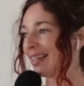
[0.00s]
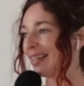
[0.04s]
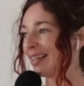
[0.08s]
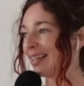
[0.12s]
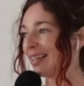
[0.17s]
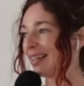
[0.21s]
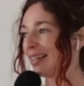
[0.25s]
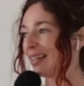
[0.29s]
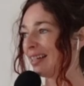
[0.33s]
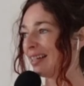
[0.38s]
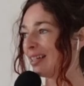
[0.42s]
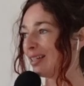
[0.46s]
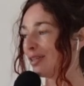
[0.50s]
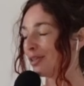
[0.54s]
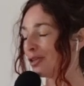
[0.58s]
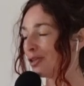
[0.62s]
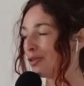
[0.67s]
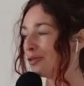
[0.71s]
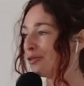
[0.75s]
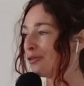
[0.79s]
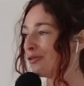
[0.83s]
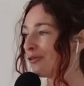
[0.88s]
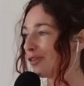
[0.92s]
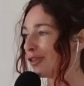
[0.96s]
and your
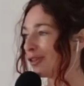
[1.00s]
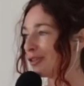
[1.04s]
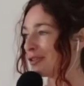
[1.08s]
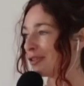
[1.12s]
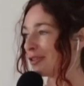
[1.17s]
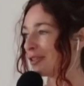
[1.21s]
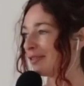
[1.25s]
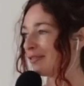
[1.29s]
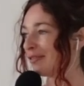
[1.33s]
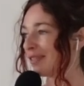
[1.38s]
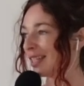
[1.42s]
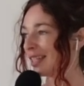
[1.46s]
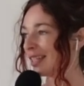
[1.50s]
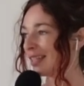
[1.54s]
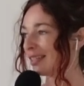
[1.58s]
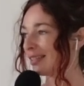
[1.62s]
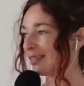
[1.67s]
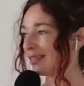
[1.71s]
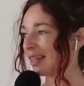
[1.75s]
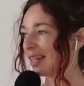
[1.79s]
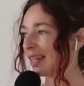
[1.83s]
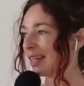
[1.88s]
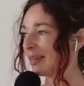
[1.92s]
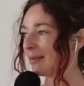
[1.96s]
own version of
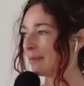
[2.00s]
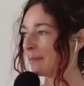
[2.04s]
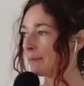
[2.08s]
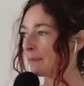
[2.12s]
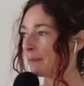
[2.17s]
this, right?